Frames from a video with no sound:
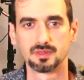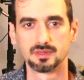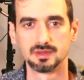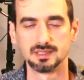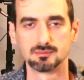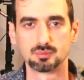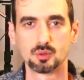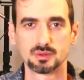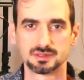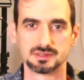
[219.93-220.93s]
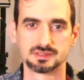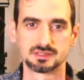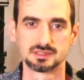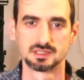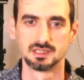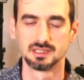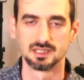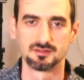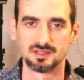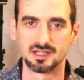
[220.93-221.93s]
the importance
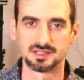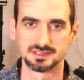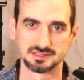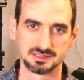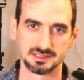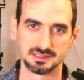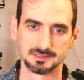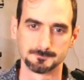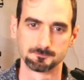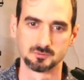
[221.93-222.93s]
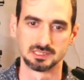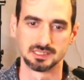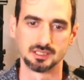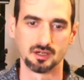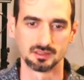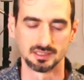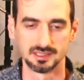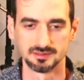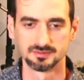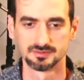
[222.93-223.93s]
of honesty in our
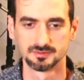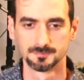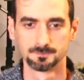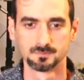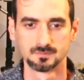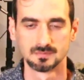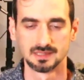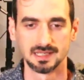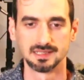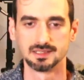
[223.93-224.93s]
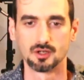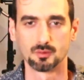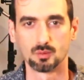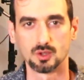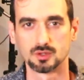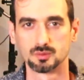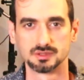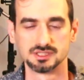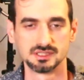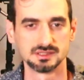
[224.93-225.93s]
life and in our walk
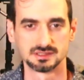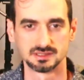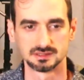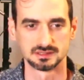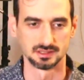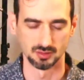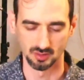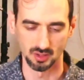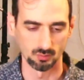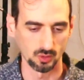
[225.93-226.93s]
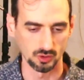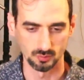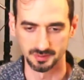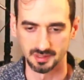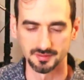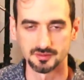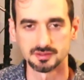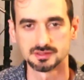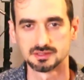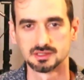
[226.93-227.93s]
with Jesus and our, our walk with
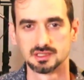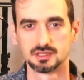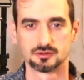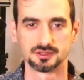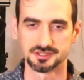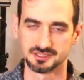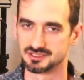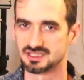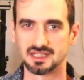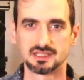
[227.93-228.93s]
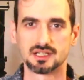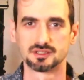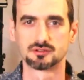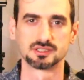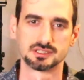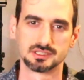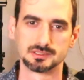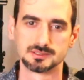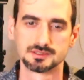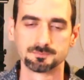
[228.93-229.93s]
others, Christians and
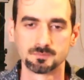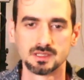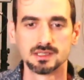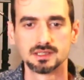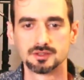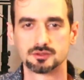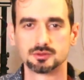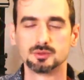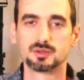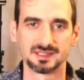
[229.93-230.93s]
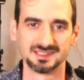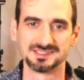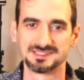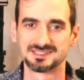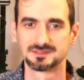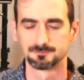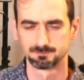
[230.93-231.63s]
non-Christians. The truth is,